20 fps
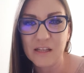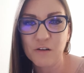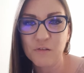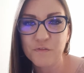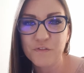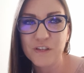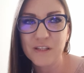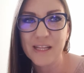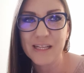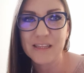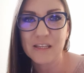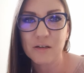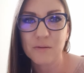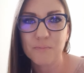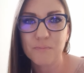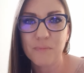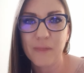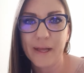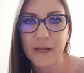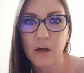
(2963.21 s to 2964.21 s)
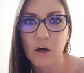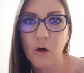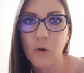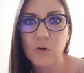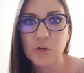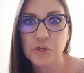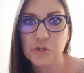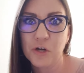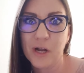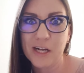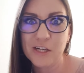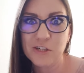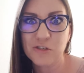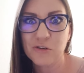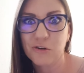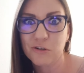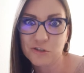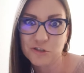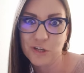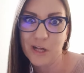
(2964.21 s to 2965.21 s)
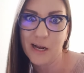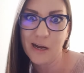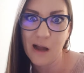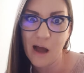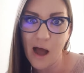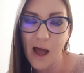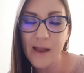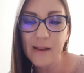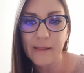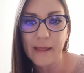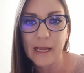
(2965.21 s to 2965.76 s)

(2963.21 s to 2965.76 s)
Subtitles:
They don't feel like they're like, oh, should I or should I not?